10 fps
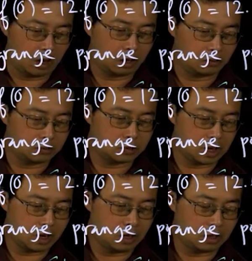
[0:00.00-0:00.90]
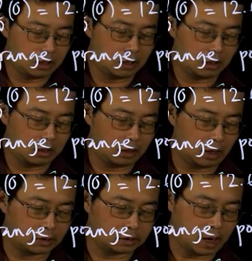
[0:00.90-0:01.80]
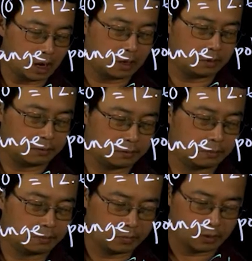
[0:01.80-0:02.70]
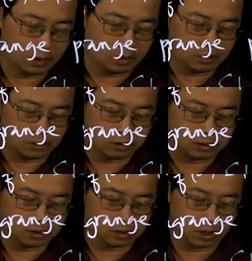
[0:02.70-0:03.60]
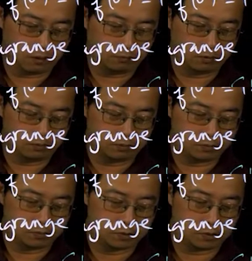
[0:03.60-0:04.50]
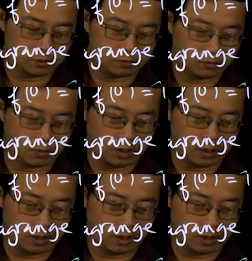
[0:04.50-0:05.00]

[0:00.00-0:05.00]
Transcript: lj, xi, j from 0 to